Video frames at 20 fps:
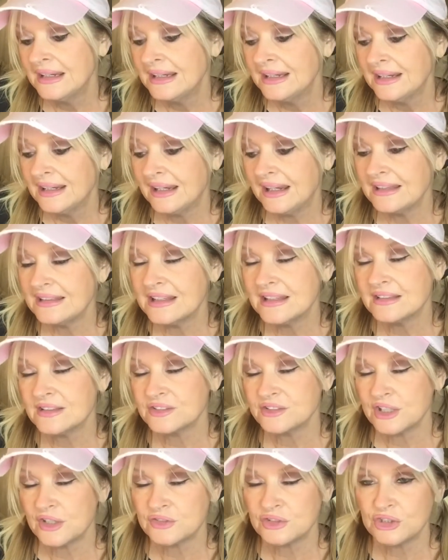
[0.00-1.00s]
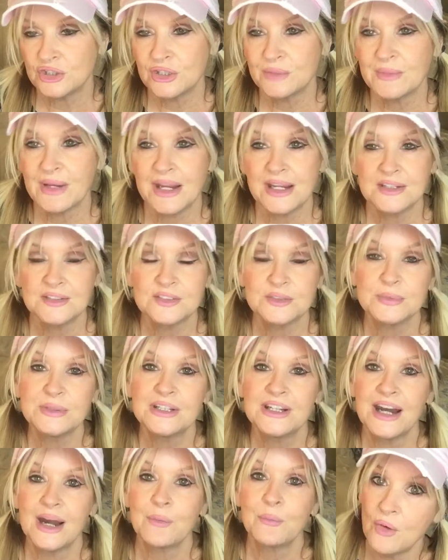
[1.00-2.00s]
And then this afternoon, my husband
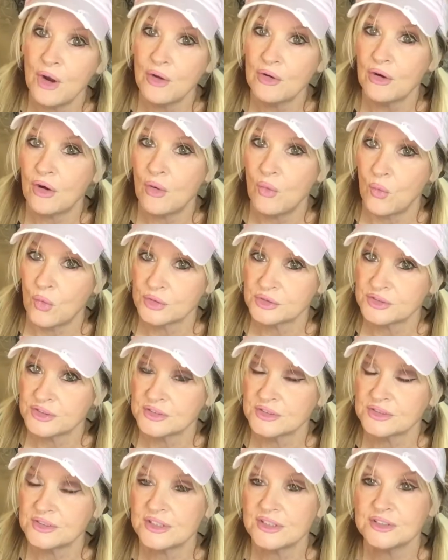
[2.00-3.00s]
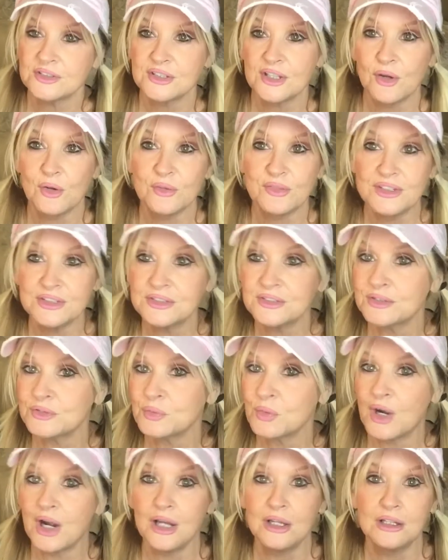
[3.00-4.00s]
and I rode our horses. So this is
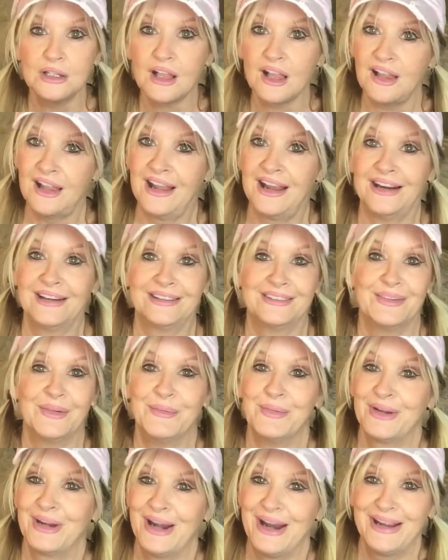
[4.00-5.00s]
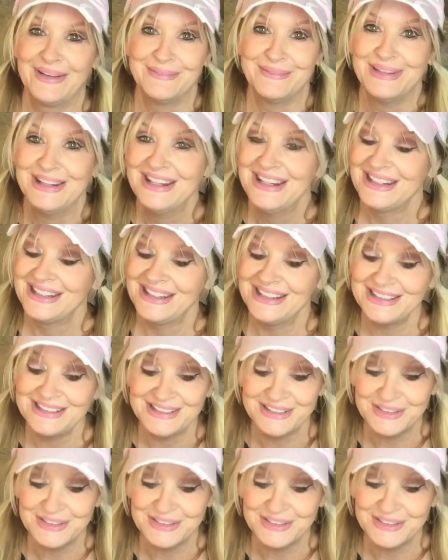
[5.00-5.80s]
what I look like when I get done